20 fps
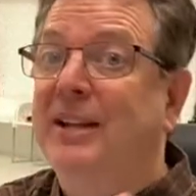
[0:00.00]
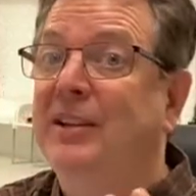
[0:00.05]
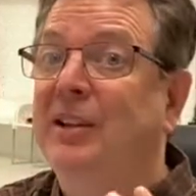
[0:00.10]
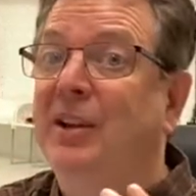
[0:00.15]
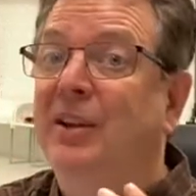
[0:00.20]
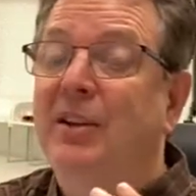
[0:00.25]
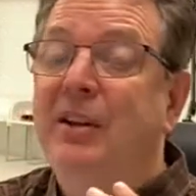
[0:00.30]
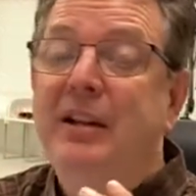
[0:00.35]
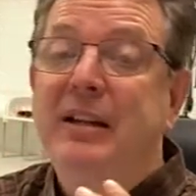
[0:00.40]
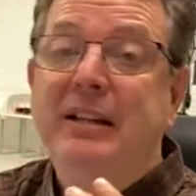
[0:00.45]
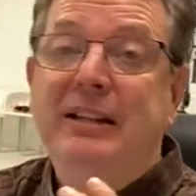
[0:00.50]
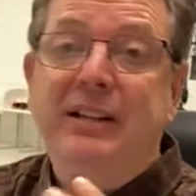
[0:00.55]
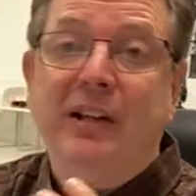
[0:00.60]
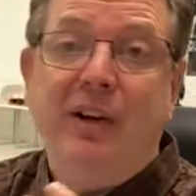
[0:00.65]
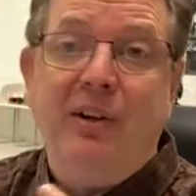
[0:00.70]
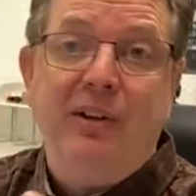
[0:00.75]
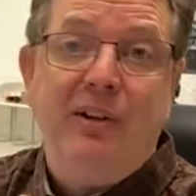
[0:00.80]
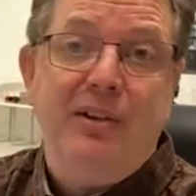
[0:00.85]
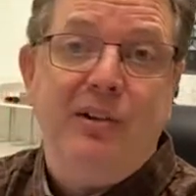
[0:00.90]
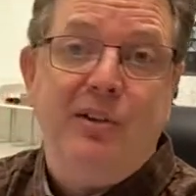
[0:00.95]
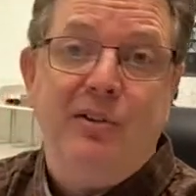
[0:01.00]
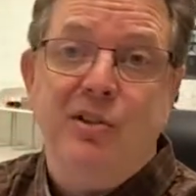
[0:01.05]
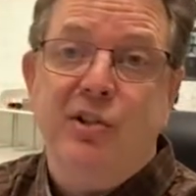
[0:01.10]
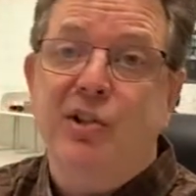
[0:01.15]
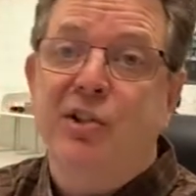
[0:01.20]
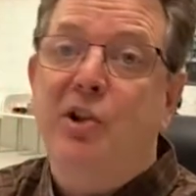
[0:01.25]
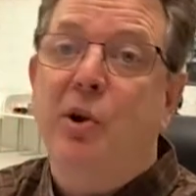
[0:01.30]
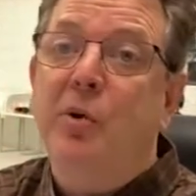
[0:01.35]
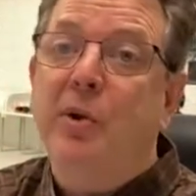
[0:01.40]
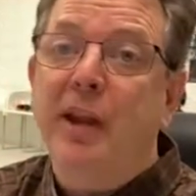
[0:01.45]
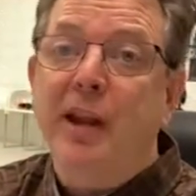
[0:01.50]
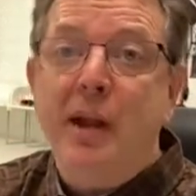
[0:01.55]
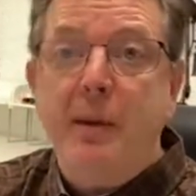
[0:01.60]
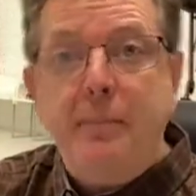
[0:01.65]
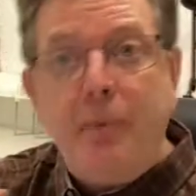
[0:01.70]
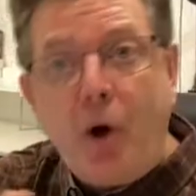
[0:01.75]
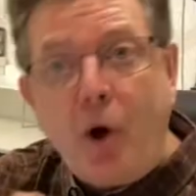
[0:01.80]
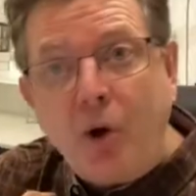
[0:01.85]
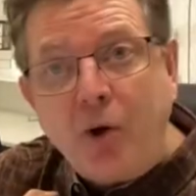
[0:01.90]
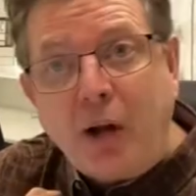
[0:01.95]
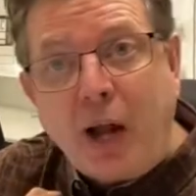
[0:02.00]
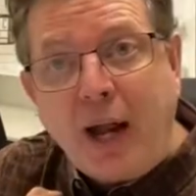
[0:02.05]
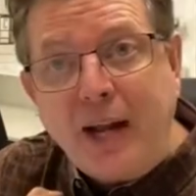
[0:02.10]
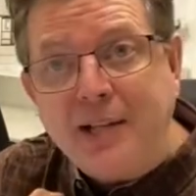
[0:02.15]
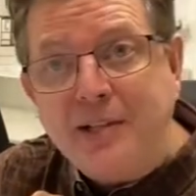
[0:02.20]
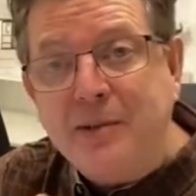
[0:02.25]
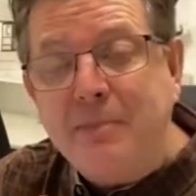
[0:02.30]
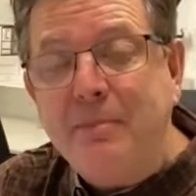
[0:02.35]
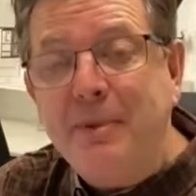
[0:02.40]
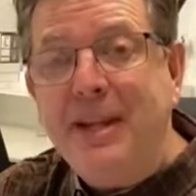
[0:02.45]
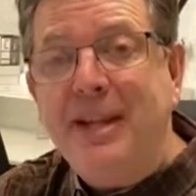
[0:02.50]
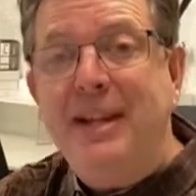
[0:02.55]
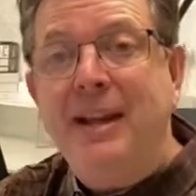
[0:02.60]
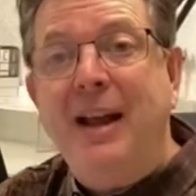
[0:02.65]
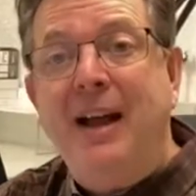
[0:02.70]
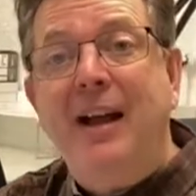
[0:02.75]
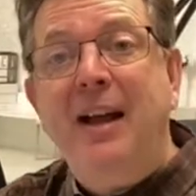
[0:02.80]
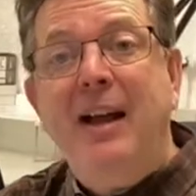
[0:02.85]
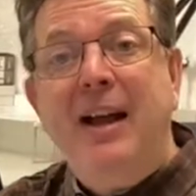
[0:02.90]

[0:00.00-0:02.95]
They're soaking up all kinds of media.